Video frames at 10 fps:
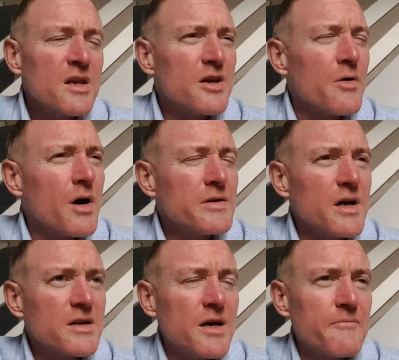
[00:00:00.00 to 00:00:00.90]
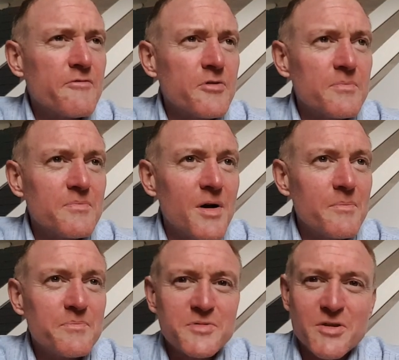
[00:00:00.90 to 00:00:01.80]
You know, I'm
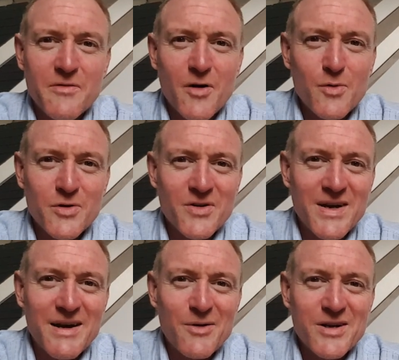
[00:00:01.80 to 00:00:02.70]
sort of older now.